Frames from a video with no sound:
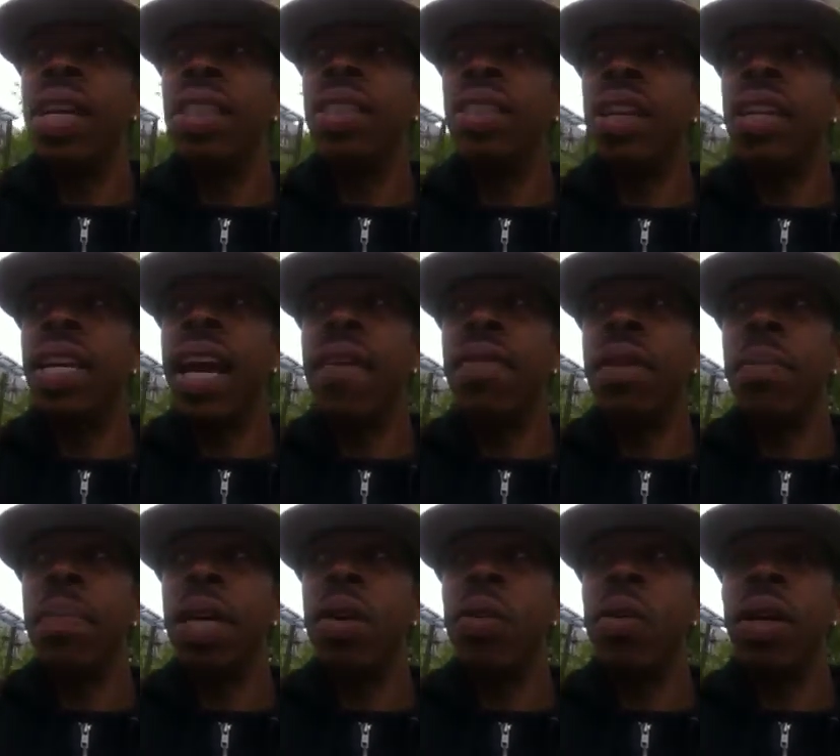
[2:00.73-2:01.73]
necessarily have to
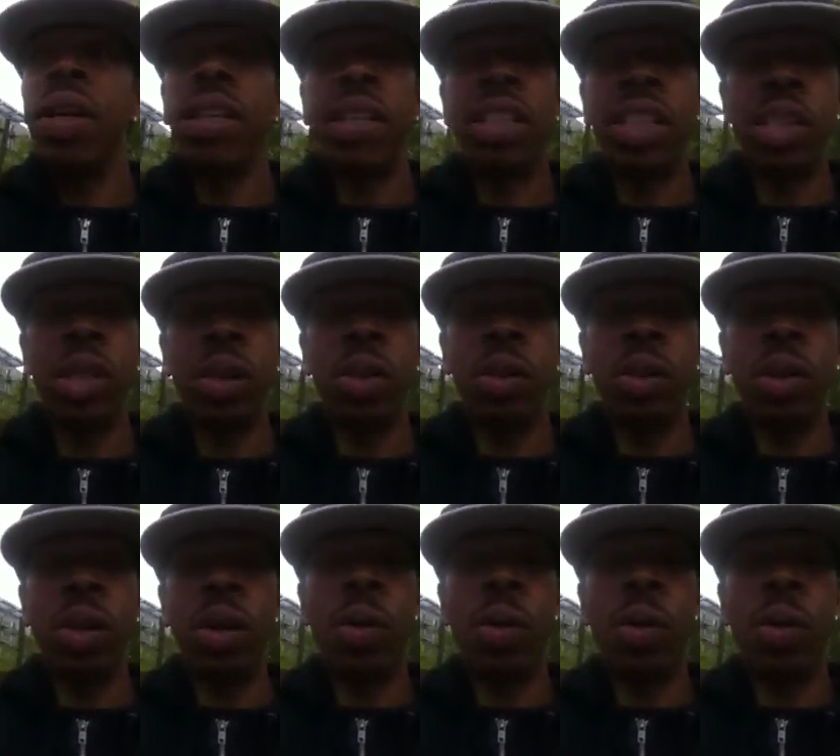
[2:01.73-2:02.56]
be with children or